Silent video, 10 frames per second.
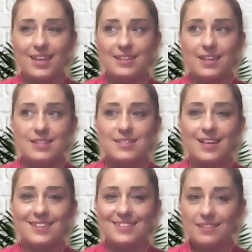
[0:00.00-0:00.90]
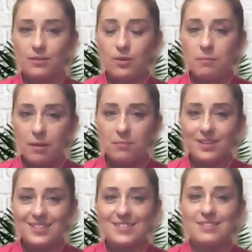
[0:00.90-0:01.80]
And I said, remember,
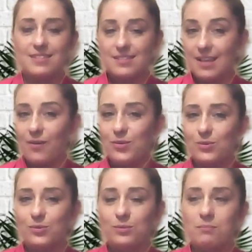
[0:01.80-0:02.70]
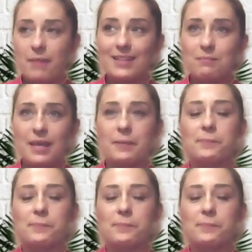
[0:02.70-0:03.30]
this is how you met me.